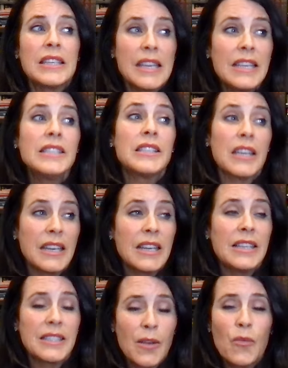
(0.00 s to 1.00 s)
easy it
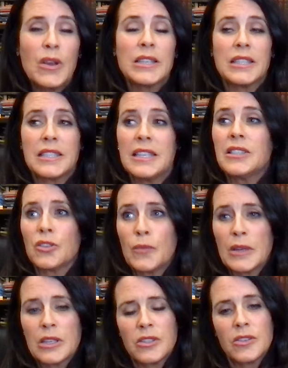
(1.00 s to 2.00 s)
in some ways it's easier
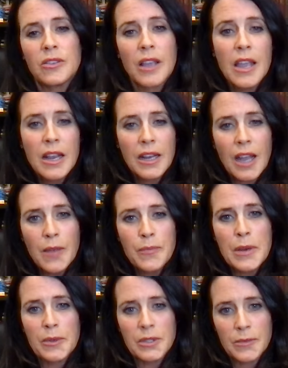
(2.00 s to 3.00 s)
because you cut
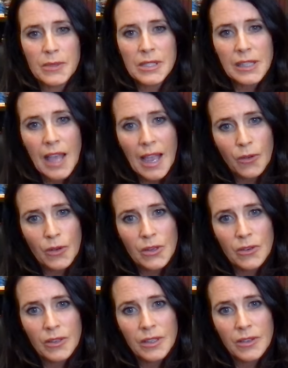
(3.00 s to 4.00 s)
people some slack when
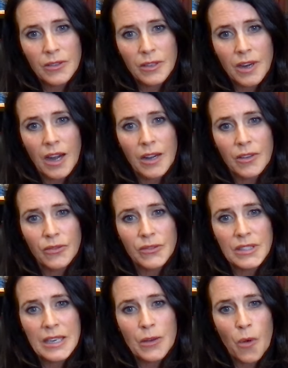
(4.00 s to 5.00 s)
you can kind of
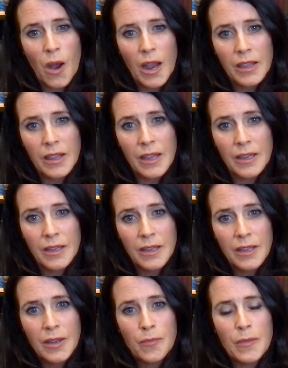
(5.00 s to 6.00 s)
see why they
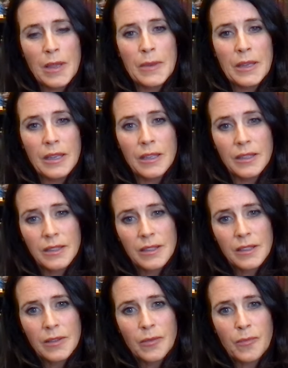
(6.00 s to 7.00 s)
maybe
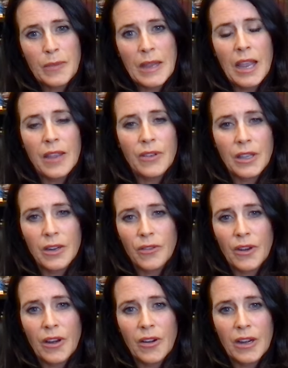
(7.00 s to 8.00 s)
behaving in
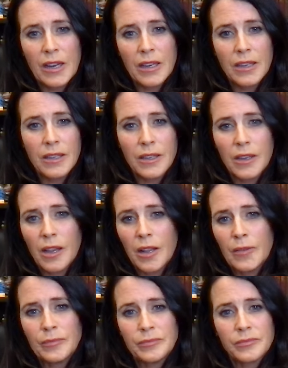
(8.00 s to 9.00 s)
a very
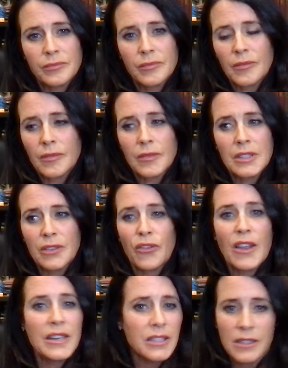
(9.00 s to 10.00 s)
um,
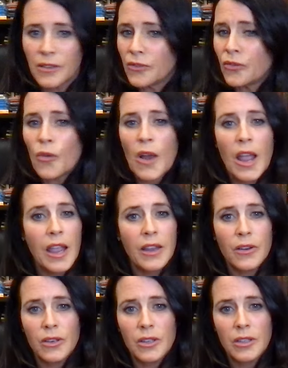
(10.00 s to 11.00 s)
defensive way
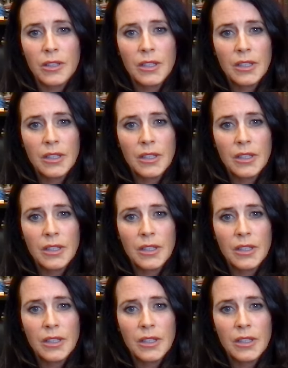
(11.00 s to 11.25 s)
or